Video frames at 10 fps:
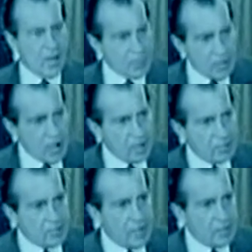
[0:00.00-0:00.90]
I have been
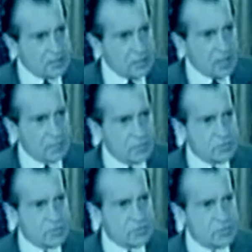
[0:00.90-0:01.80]
honored many
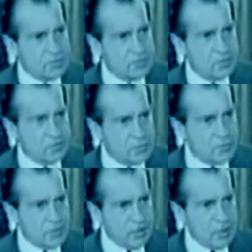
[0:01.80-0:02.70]
times since
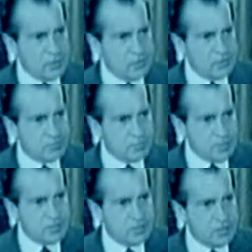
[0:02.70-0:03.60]
assuming the office of
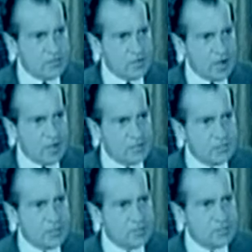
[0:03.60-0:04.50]
Presidency of the
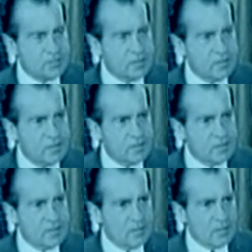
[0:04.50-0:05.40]
United States,
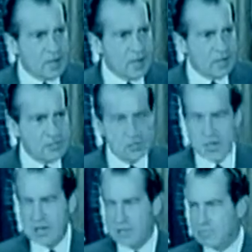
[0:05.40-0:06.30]
but I can
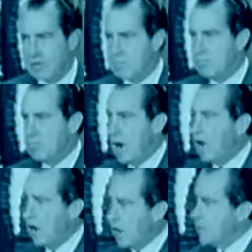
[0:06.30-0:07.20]
say from
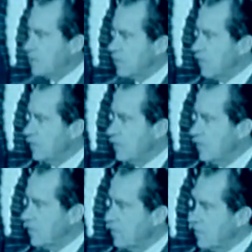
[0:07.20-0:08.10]
my heart that
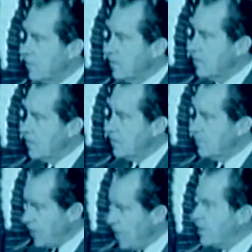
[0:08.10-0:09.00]

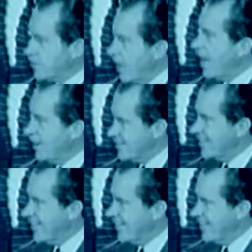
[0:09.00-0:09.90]
today is the
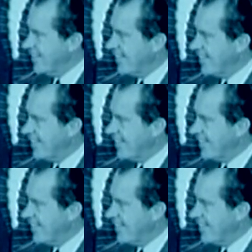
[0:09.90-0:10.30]
highest honor.